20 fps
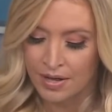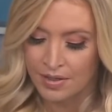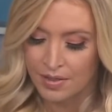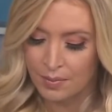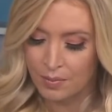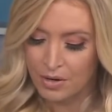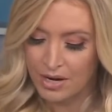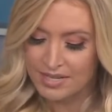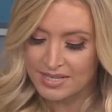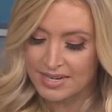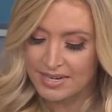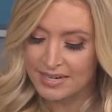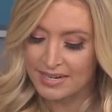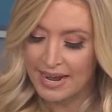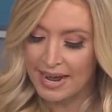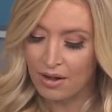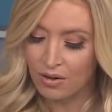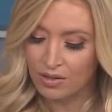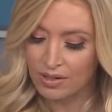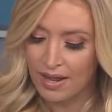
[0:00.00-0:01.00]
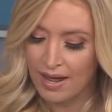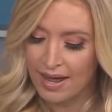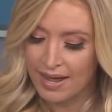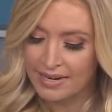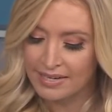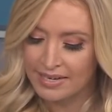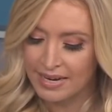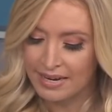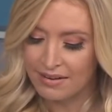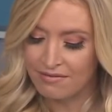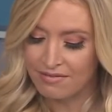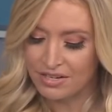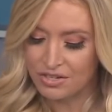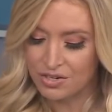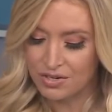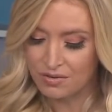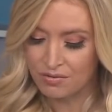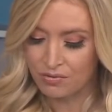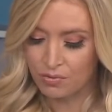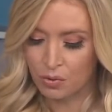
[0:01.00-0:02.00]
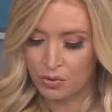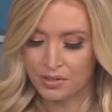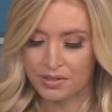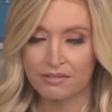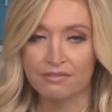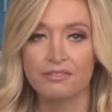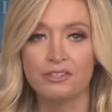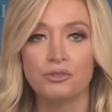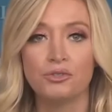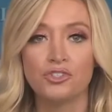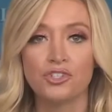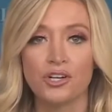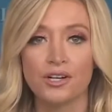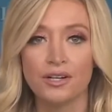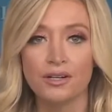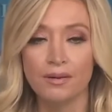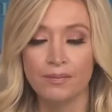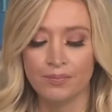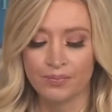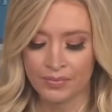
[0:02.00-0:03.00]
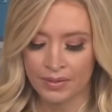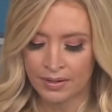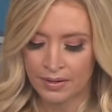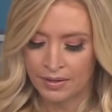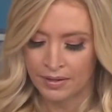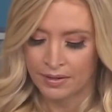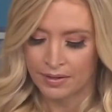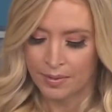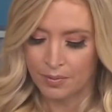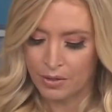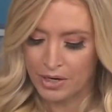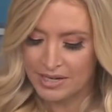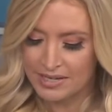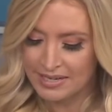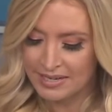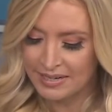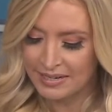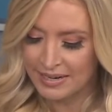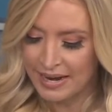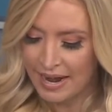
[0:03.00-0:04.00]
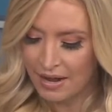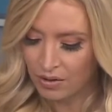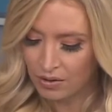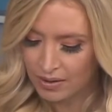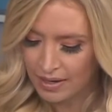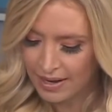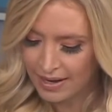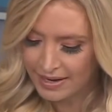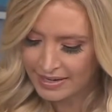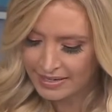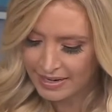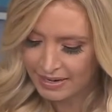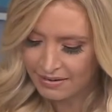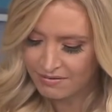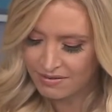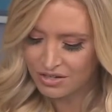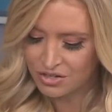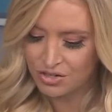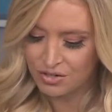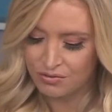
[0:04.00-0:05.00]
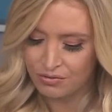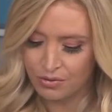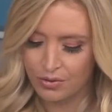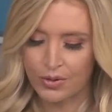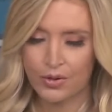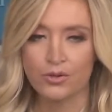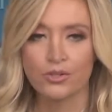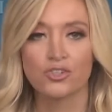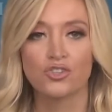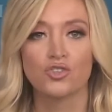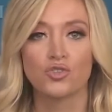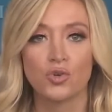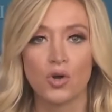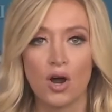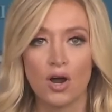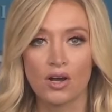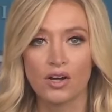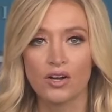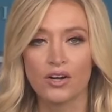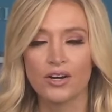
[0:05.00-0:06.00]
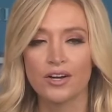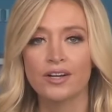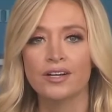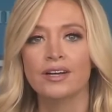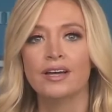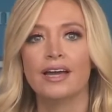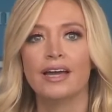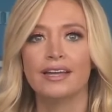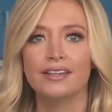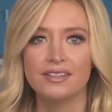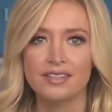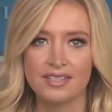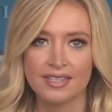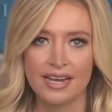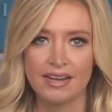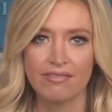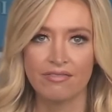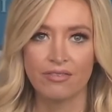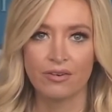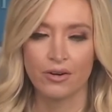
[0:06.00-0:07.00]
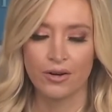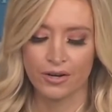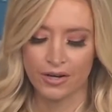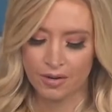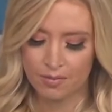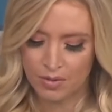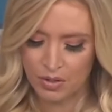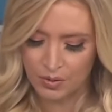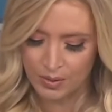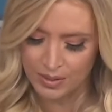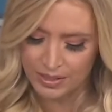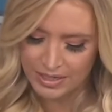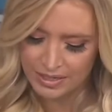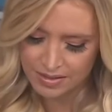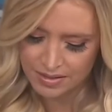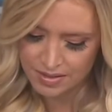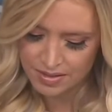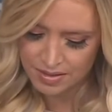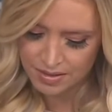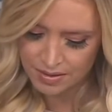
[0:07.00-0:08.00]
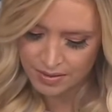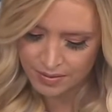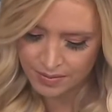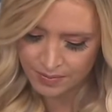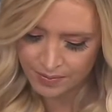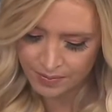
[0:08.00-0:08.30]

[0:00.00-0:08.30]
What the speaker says: The president outlined a vision for the future. The president outlined a vision for stronger and safer communities.